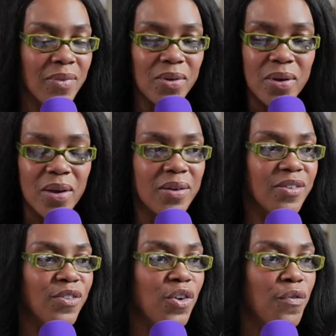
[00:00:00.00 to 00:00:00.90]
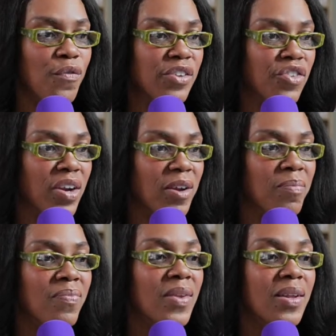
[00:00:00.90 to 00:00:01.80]
Ugh, it's so frustrating.
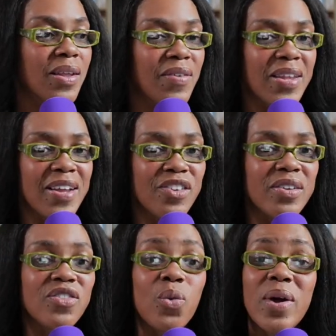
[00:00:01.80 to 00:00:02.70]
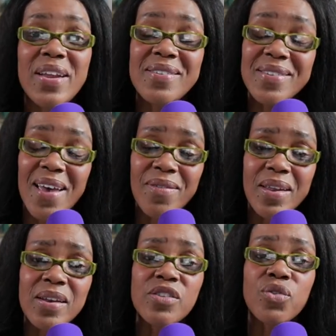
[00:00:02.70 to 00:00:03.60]
Living Legend,
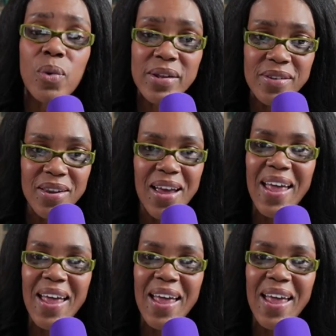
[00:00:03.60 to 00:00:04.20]
27-20.